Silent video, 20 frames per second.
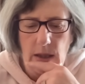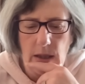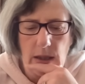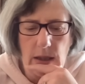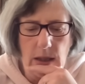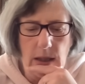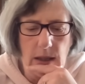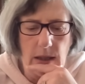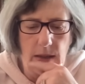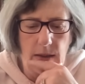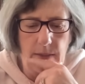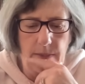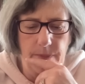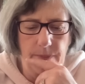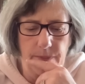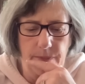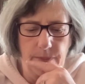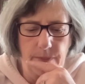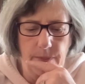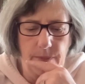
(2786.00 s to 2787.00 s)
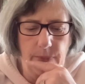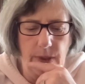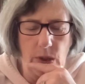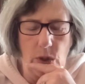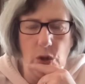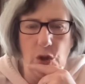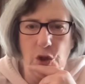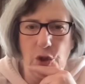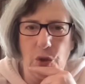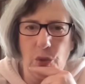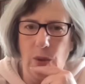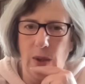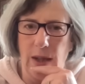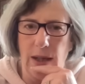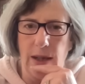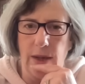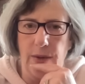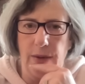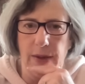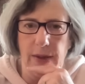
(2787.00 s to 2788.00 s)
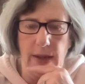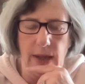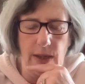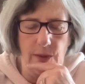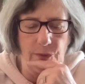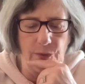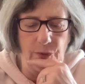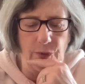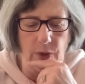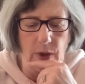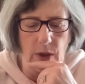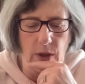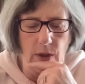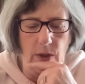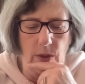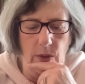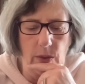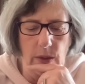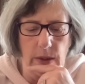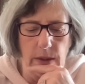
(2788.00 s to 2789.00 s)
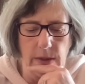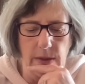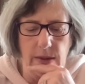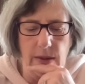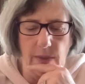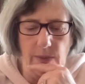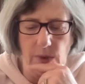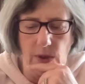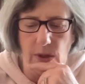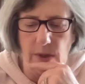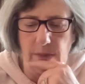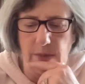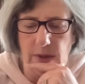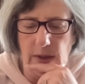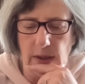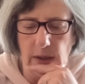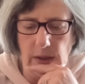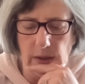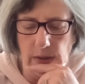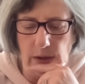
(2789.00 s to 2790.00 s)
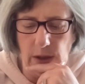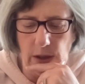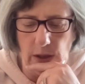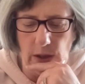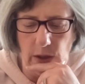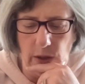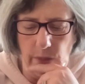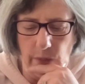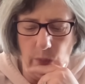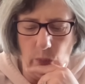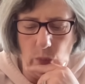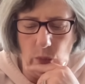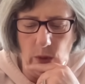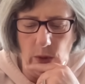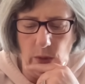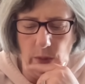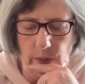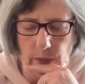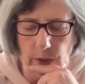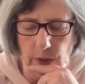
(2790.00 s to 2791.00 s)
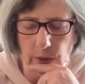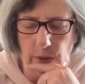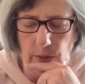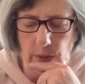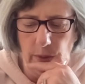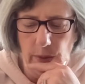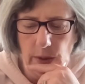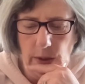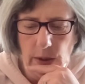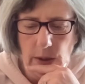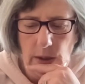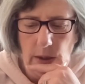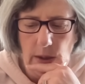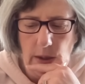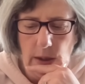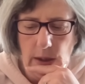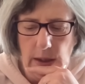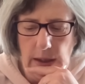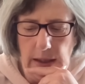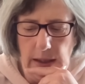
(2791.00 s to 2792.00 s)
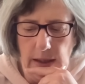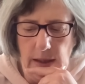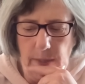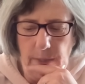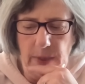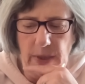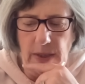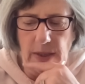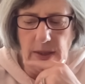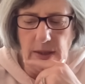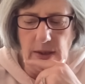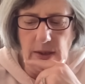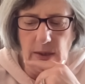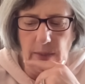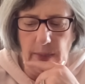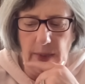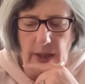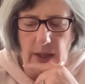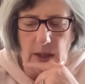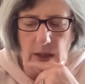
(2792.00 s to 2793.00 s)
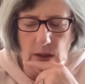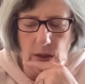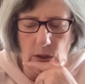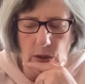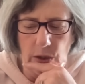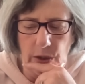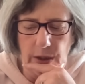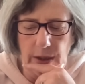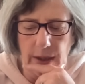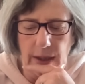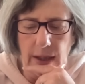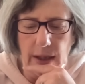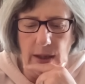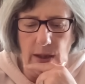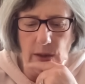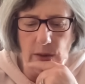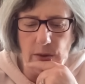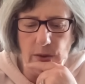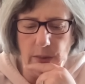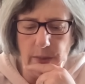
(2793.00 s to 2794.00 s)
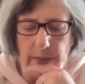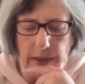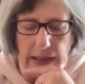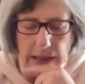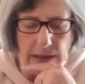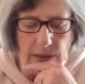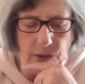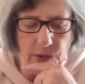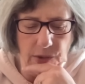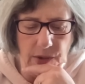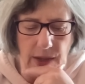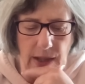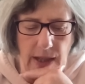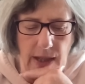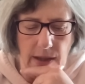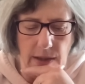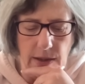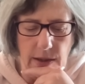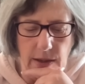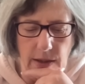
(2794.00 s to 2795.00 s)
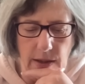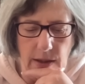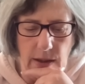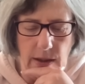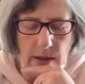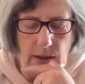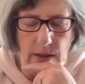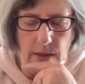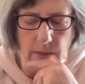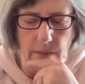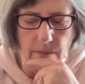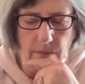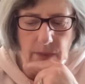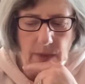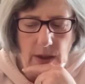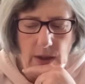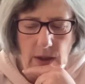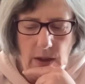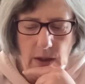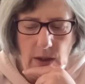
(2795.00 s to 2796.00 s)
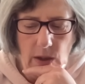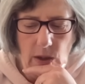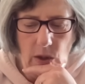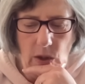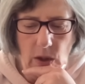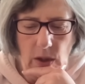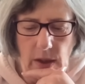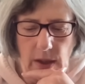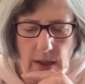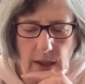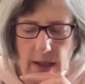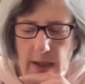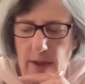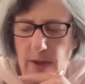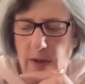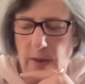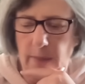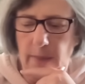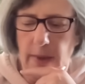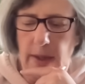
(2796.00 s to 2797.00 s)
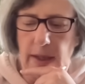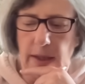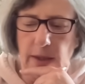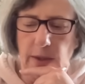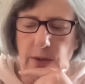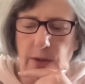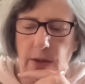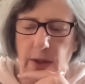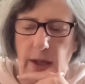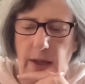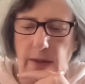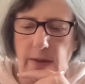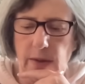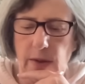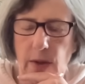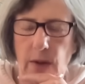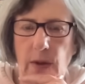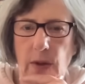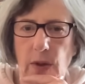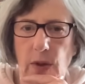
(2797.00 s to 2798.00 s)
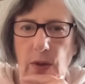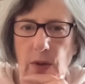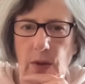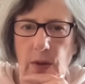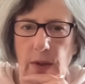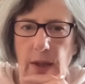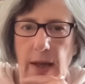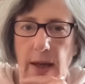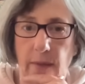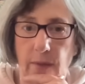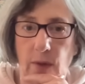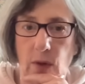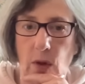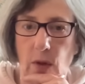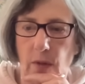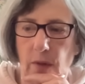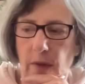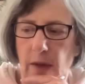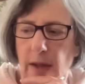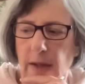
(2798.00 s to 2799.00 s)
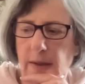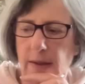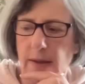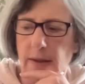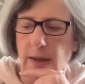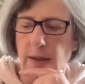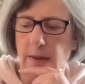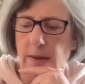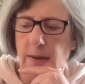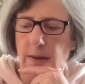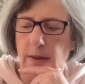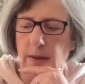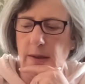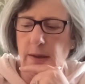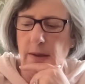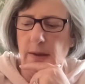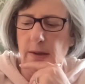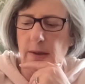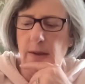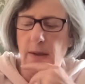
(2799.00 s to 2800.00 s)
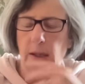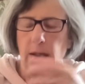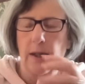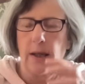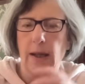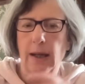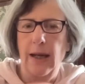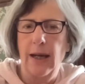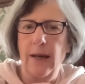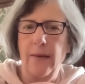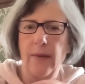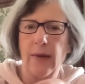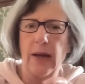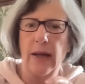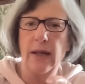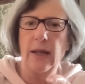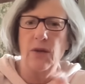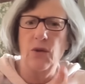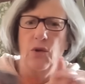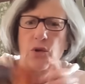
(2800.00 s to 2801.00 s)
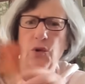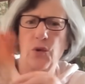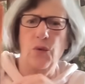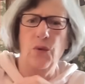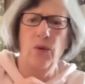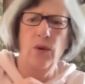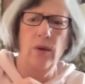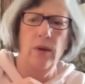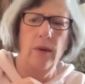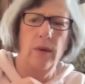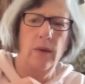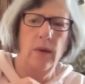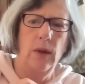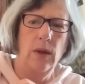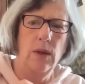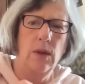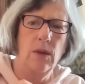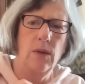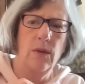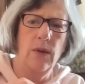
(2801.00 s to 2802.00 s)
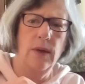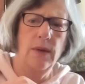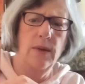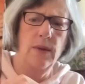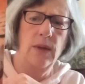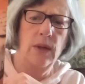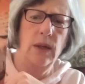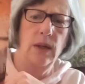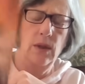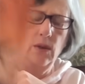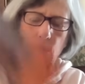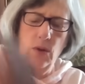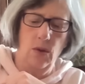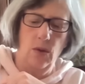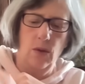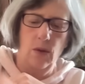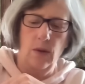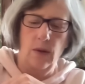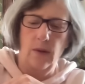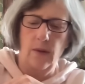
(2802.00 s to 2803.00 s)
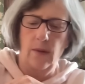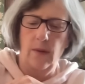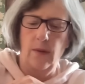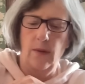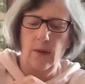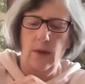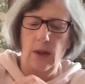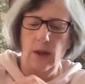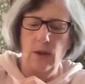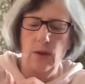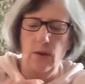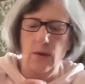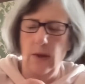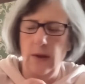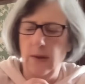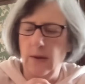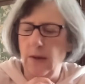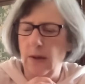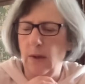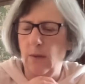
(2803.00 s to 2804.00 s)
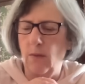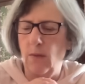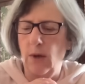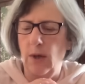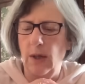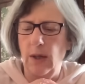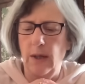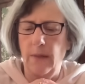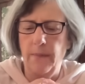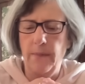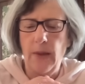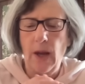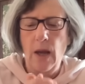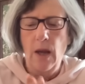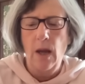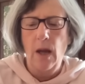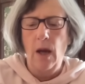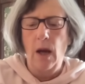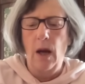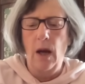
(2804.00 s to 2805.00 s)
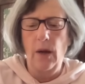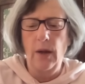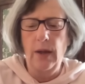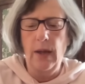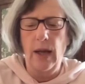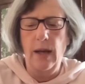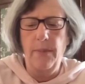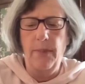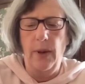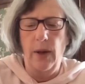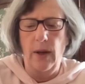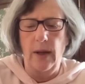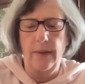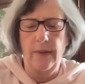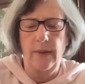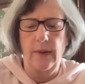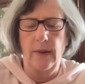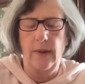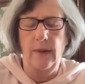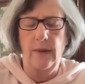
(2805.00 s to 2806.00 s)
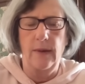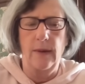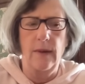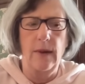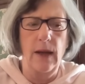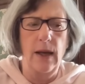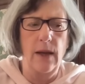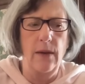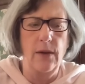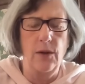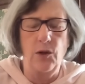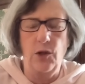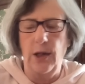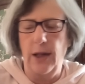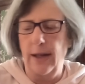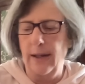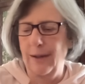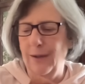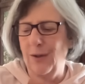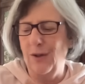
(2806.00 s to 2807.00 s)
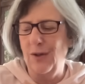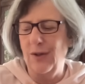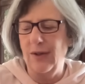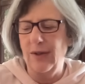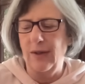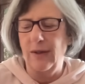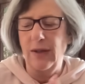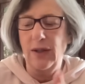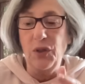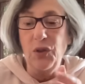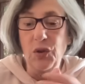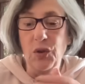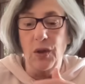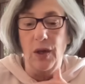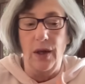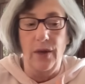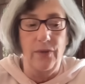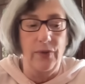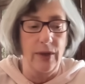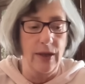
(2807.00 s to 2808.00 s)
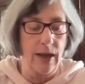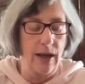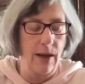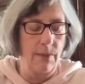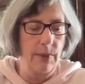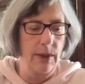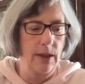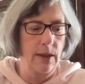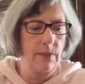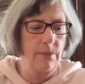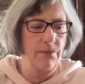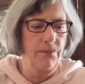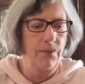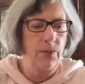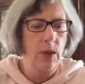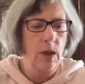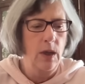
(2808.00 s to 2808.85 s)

um, because you are in that flow, and sometimes things can overwhelm you. Uh, but it is about learning how to manage that. Um, learning how to manage that so that you have got that sustenance and that endurance interesting endurance interesting reading okay pisces they're the challenges i think you're overcoming them